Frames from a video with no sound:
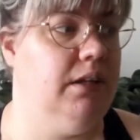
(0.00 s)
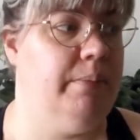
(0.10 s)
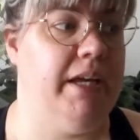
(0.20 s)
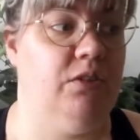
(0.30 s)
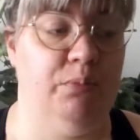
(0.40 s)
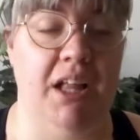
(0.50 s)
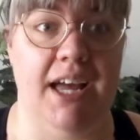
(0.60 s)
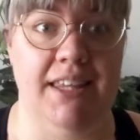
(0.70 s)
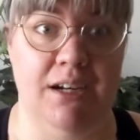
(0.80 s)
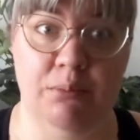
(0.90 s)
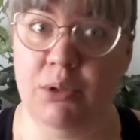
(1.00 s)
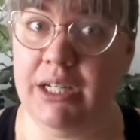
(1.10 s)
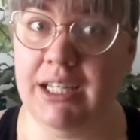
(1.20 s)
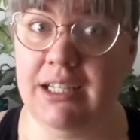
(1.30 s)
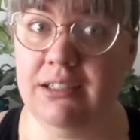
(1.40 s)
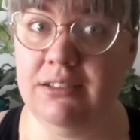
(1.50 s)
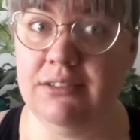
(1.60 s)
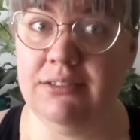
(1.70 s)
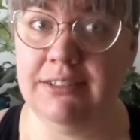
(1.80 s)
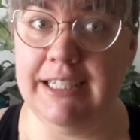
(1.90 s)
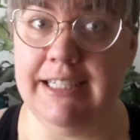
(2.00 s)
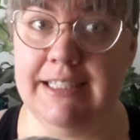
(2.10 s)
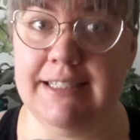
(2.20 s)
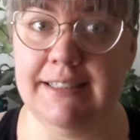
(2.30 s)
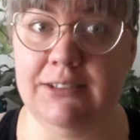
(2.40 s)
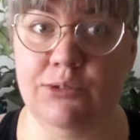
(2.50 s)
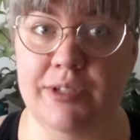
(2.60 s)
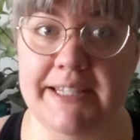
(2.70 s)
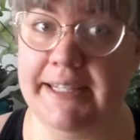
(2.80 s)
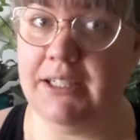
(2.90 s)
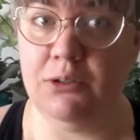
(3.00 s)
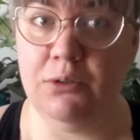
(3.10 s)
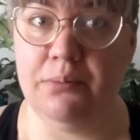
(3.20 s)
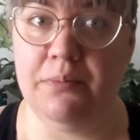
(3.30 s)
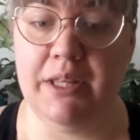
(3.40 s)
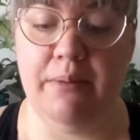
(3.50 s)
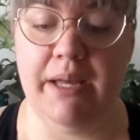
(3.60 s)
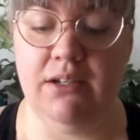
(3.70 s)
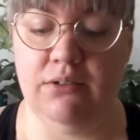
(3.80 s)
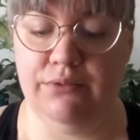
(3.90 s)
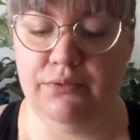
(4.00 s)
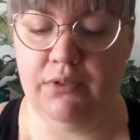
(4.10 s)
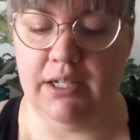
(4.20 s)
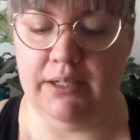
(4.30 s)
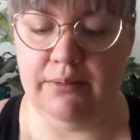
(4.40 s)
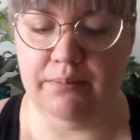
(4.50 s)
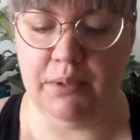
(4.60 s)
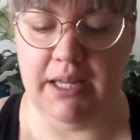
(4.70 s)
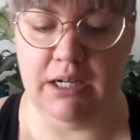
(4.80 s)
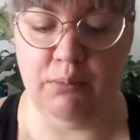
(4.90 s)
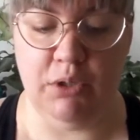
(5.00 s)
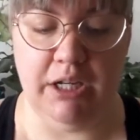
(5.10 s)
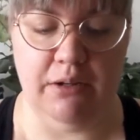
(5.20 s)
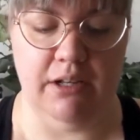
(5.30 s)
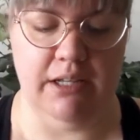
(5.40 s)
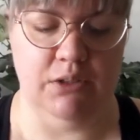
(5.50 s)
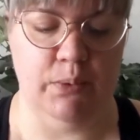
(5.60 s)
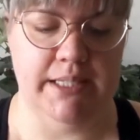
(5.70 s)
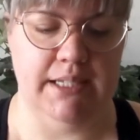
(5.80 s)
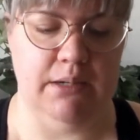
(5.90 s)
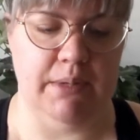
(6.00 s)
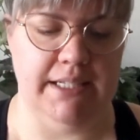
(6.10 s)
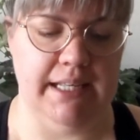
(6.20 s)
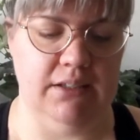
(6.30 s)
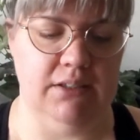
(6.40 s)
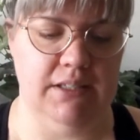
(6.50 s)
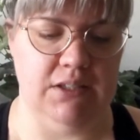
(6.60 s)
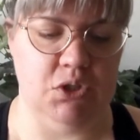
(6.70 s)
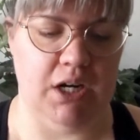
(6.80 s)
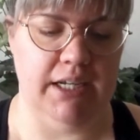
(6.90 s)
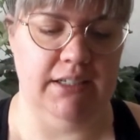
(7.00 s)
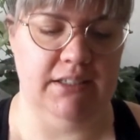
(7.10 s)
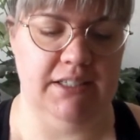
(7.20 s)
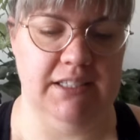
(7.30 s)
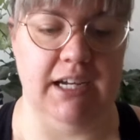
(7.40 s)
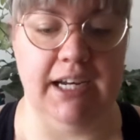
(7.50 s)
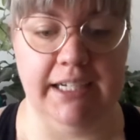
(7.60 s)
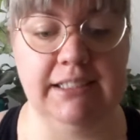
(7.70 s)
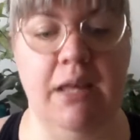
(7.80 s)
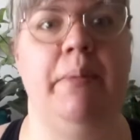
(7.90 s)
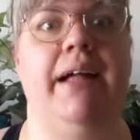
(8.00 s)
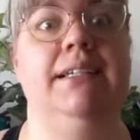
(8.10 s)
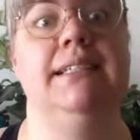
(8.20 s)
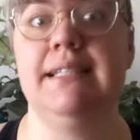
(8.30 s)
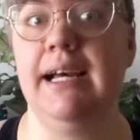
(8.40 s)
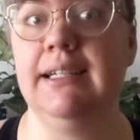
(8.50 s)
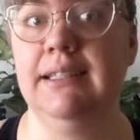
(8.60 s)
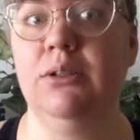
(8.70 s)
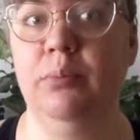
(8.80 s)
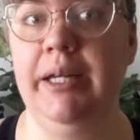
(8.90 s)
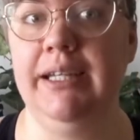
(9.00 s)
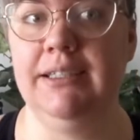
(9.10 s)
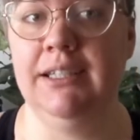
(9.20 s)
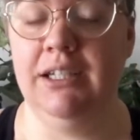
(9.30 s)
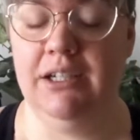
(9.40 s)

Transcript: amount of ply that I'm putting in is also, or the amount of ply that I'm putting twist in my singles is starting to balance out a little bit,